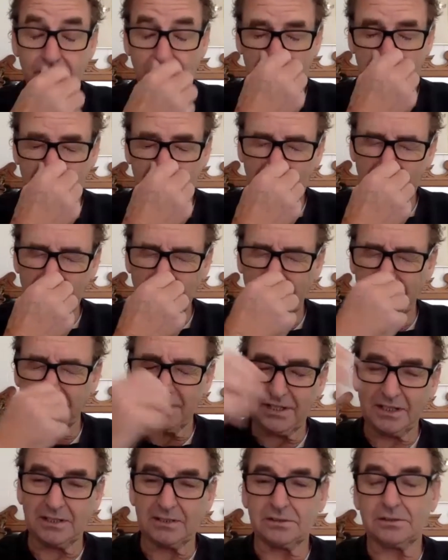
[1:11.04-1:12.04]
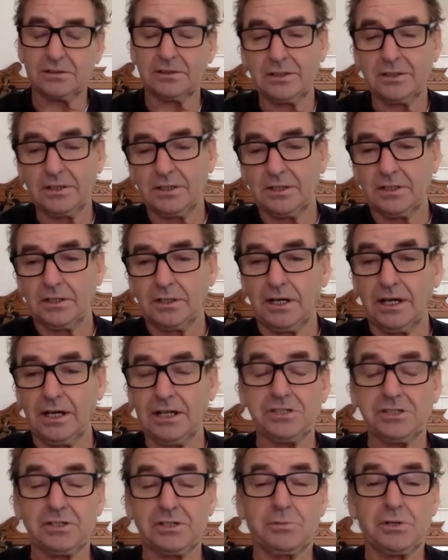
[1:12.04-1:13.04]
I think I
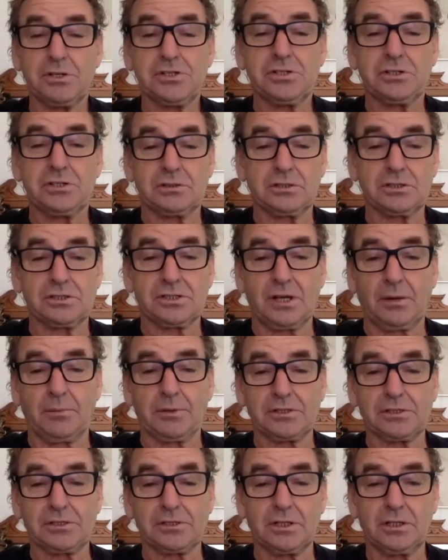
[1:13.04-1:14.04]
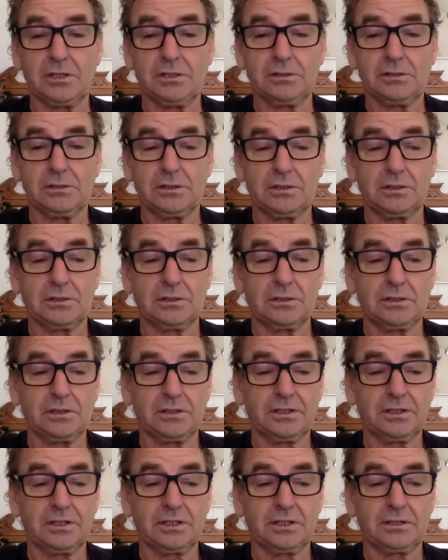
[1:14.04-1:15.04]
actually miss it to some extent, and I
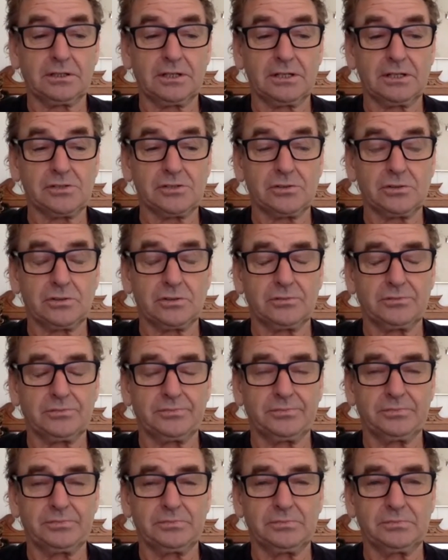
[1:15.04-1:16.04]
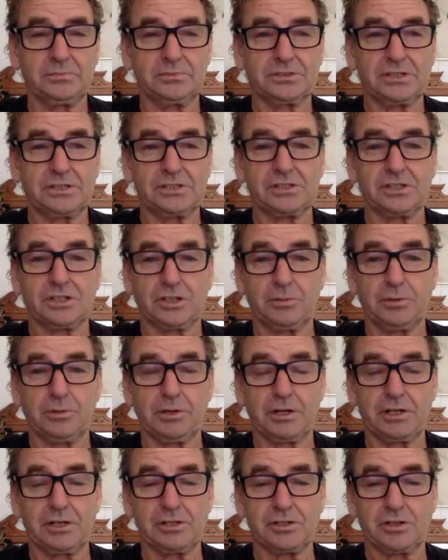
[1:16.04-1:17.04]
think that sort of sense of
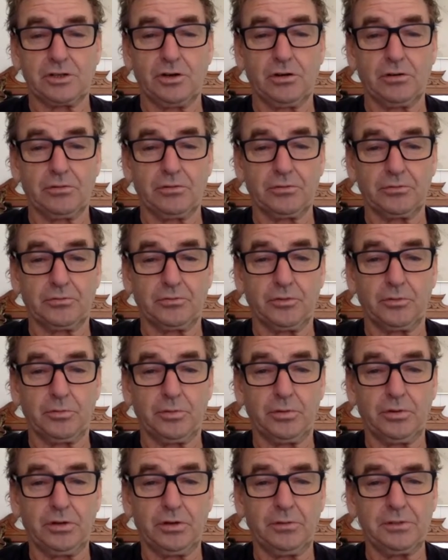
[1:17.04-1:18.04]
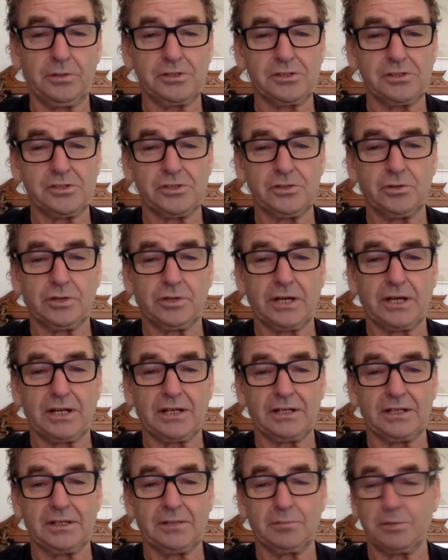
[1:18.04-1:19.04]
community's gone from football. I mean, you still get
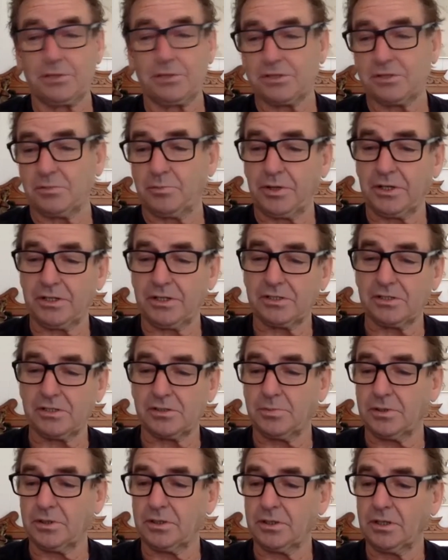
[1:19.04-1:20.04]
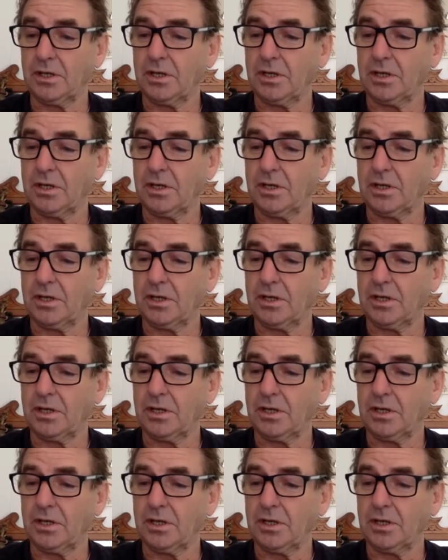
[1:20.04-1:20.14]
it in bits and pieces, but